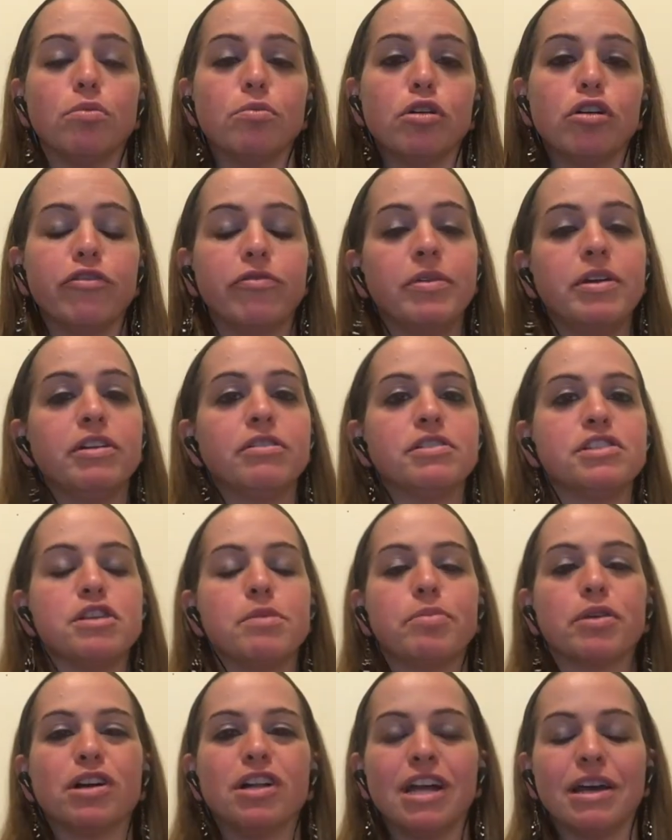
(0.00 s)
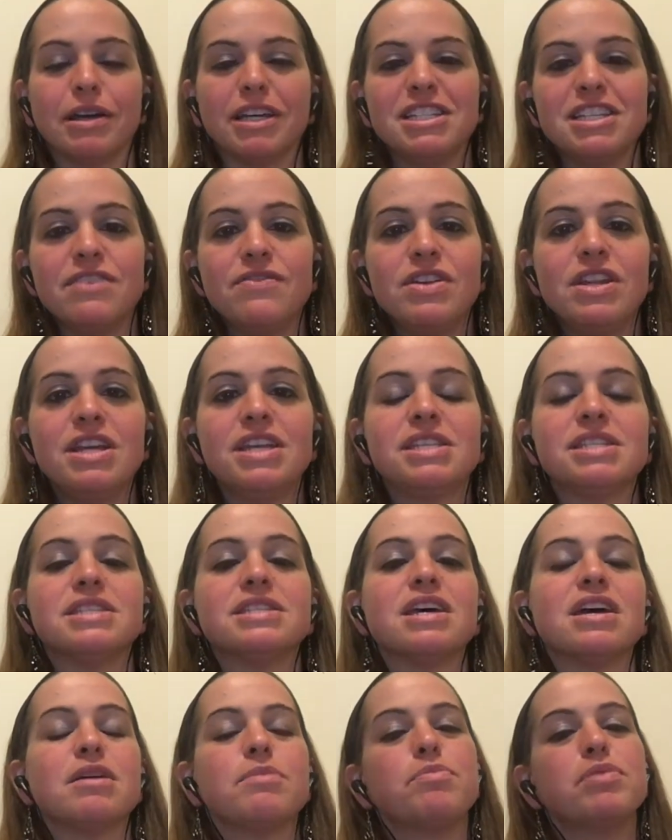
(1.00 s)
movement or reciprocal activities, is
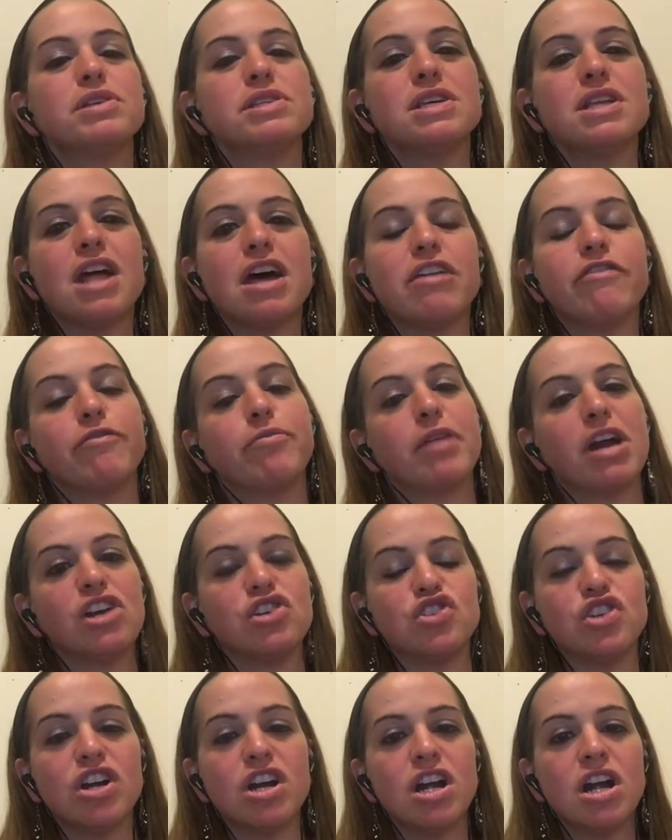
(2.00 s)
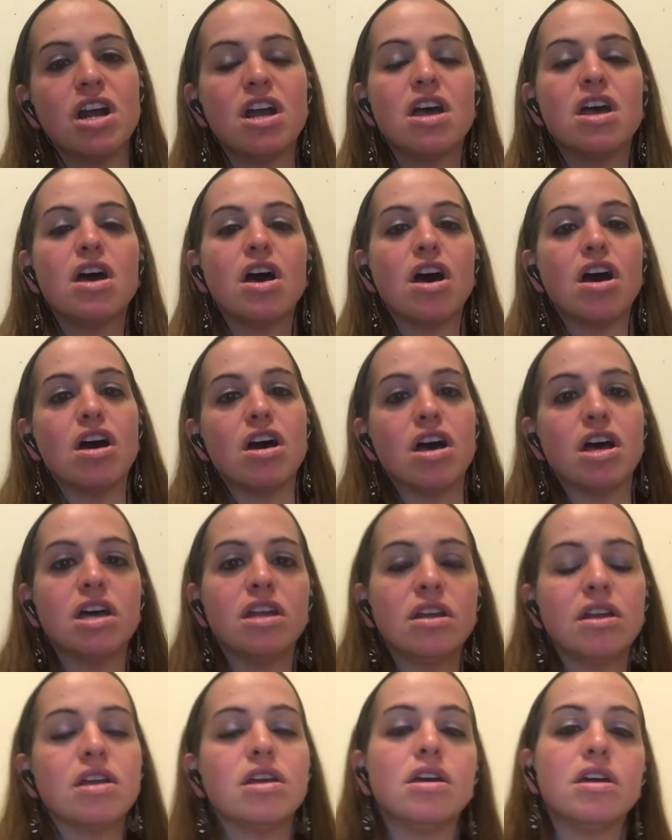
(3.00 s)
that it puts a lot of pressure
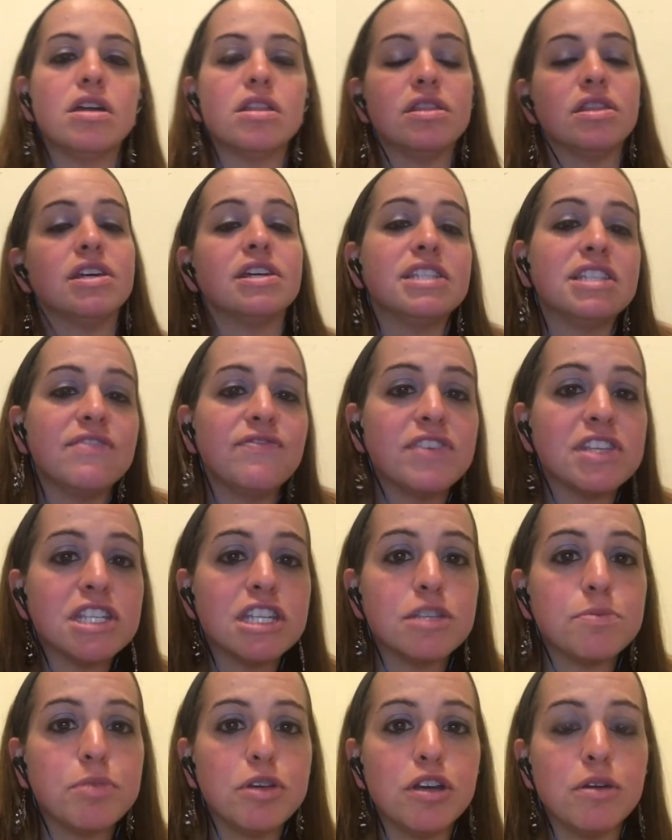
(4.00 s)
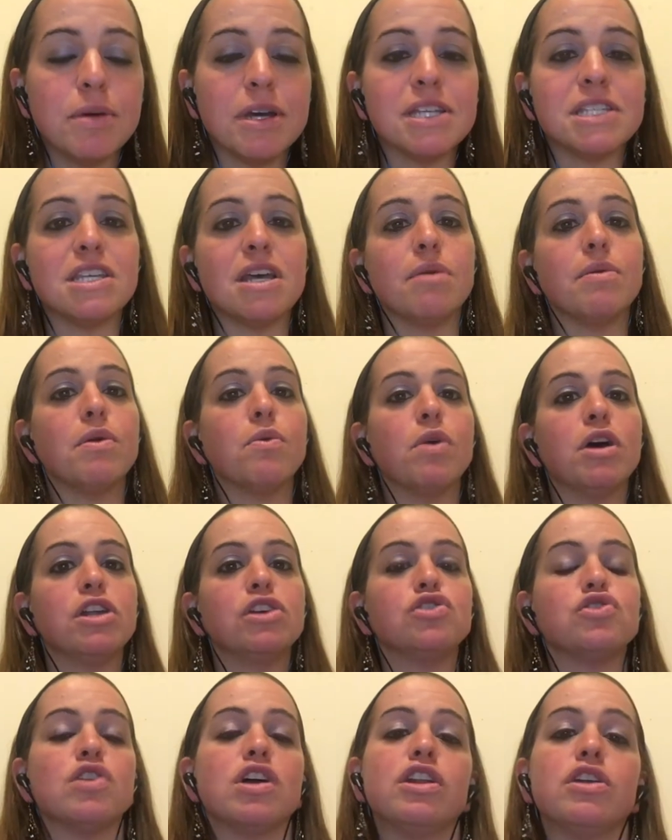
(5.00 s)
on the symphysis pubis, and we want
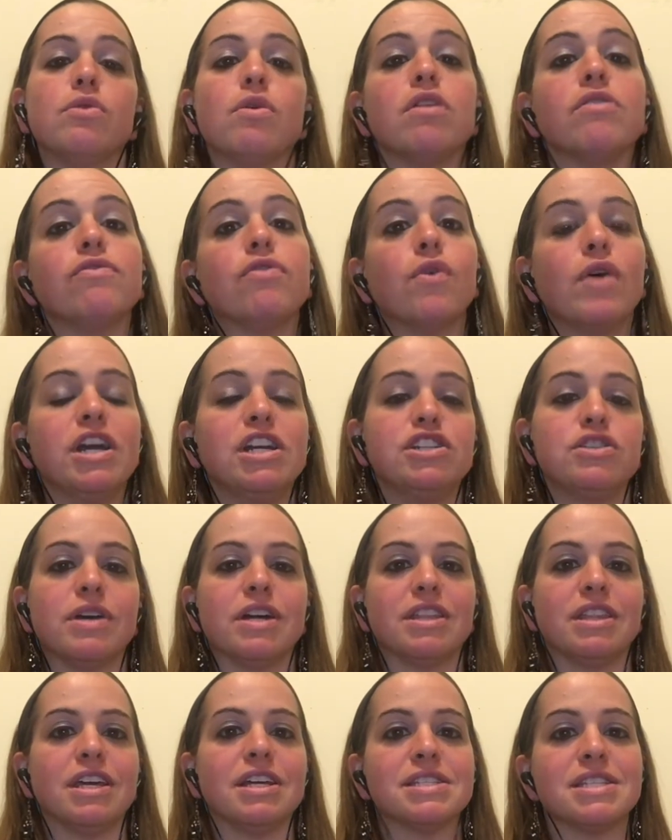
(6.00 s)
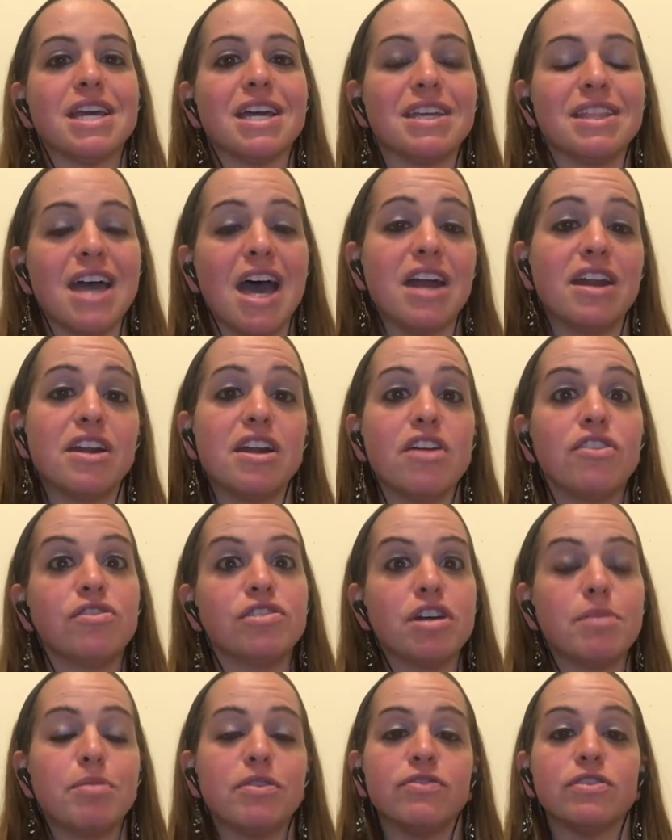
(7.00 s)
to try to avoid doing things like that. Another
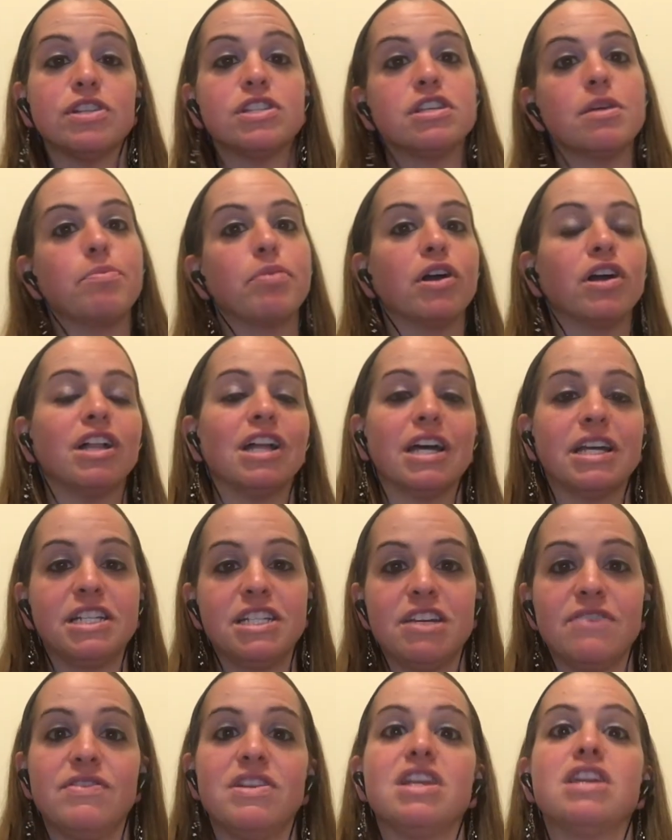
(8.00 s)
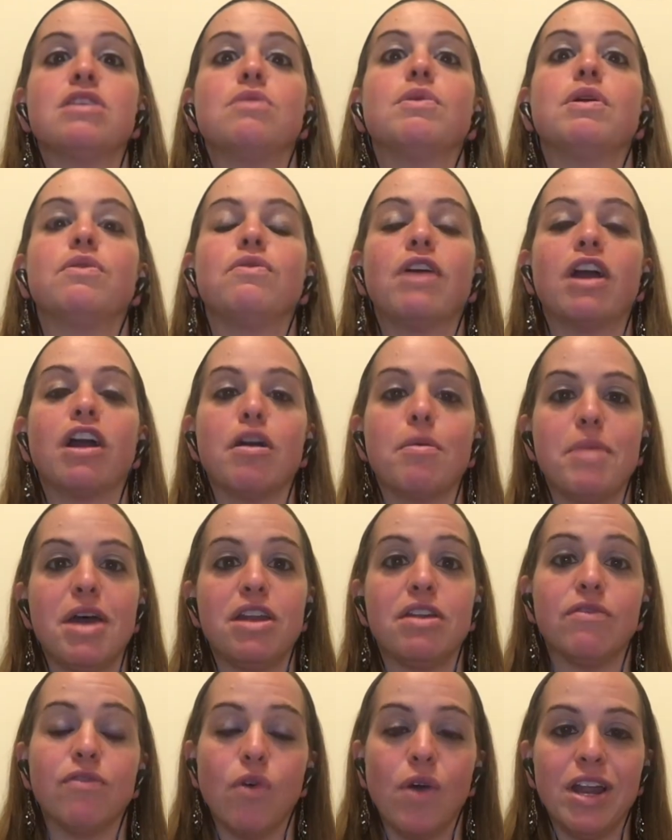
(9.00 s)
type of reciprocal activity that we would recommend
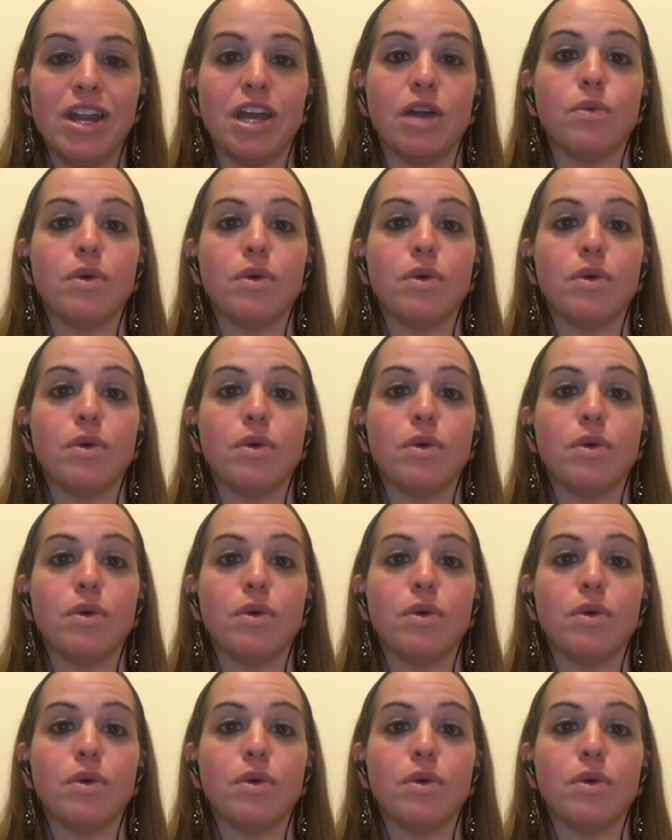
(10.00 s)
avoiding